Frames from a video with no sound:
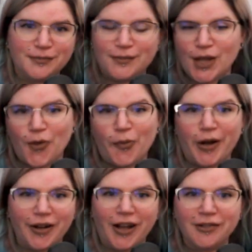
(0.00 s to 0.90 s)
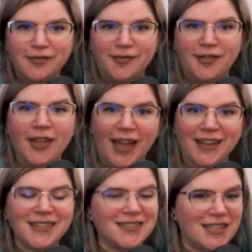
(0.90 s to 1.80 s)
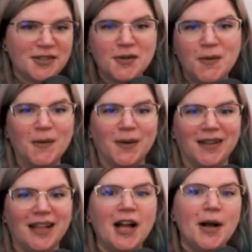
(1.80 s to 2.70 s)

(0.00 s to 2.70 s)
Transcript: one-off thing, then cool.